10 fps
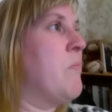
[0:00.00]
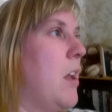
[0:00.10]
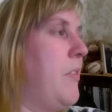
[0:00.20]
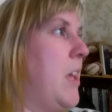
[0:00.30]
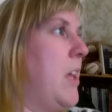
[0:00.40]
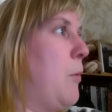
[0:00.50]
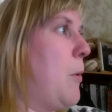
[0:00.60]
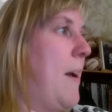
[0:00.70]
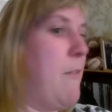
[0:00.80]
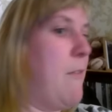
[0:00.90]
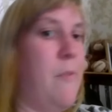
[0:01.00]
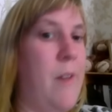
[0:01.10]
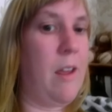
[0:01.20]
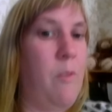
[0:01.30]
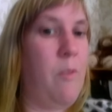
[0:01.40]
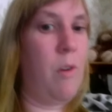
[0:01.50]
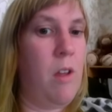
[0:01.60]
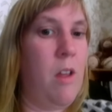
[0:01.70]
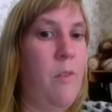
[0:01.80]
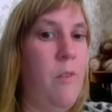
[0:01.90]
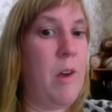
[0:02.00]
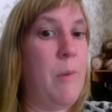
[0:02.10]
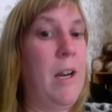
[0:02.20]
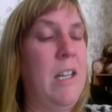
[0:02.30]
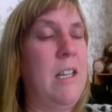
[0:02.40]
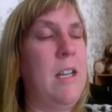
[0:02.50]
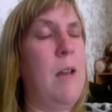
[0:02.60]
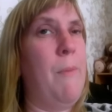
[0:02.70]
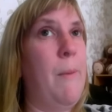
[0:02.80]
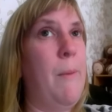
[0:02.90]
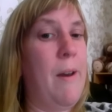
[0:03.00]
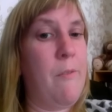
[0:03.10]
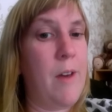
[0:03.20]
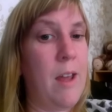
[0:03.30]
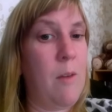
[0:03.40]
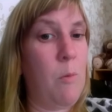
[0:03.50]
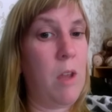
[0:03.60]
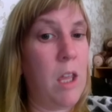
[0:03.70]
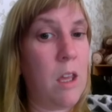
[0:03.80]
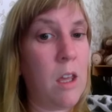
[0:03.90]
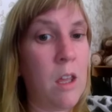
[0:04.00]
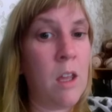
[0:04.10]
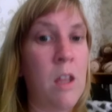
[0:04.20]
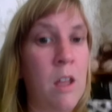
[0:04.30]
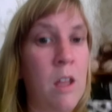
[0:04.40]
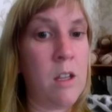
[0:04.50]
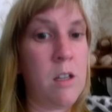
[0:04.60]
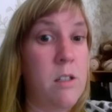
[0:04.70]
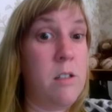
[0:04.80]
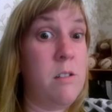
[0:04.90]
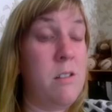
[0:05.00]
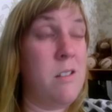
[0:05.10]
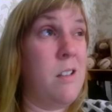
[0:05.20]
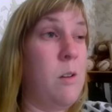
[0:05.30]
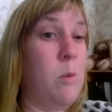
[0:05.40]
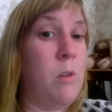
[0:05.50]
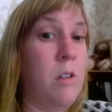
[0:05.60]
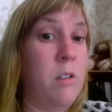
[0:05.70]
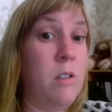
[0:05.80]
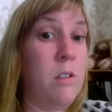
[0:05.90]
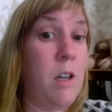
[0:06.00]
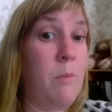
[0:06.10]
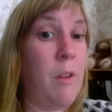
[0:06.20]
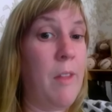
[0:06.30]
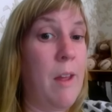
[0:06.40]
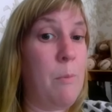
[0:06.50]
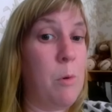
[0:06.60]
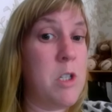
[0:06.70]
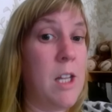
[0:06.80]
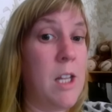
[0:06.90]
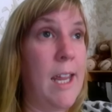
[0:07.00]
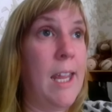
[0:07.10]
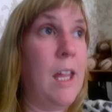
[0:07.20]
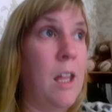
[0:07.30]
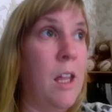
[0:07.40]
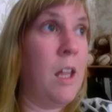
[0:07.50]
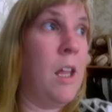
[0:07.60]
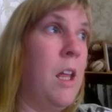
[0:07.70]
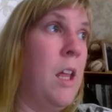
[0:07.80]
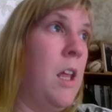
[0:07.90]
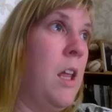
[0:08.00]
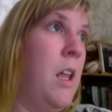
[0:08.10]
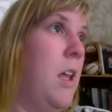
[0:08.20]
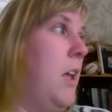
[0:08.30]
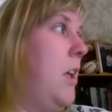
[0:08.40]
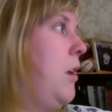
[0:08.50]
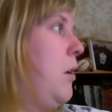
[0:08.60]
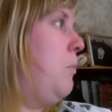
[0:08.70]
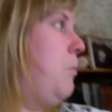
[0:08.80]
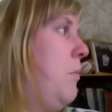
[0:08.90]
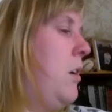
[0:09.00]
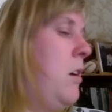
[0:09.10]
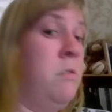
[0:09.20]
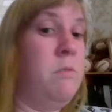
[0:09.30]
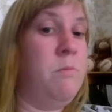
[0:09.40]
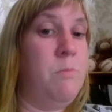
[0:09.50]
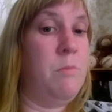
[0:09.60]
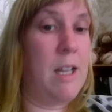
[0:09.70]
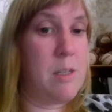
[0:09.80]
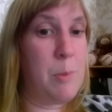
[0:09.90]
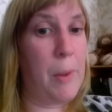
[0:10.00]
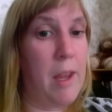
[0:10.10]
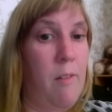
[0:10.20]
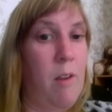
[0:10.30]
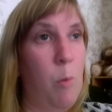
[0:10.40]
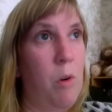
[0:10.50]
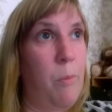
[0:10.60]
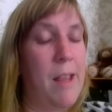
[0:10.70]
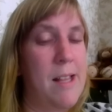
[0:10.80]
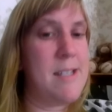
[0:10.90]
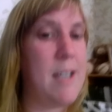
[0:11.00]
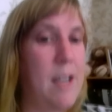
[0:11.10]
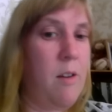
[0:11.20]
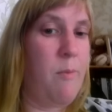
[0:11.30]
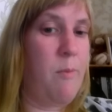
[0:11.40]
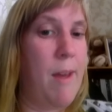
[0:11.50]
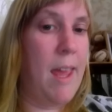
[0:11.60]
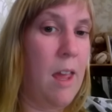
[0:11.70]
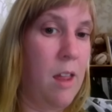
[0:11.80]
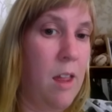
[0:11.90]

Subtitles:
I did come about five. If I were pregnant, I'd be about 5 weeks. So I'm not that much late. My last period would have been the 2nd of May.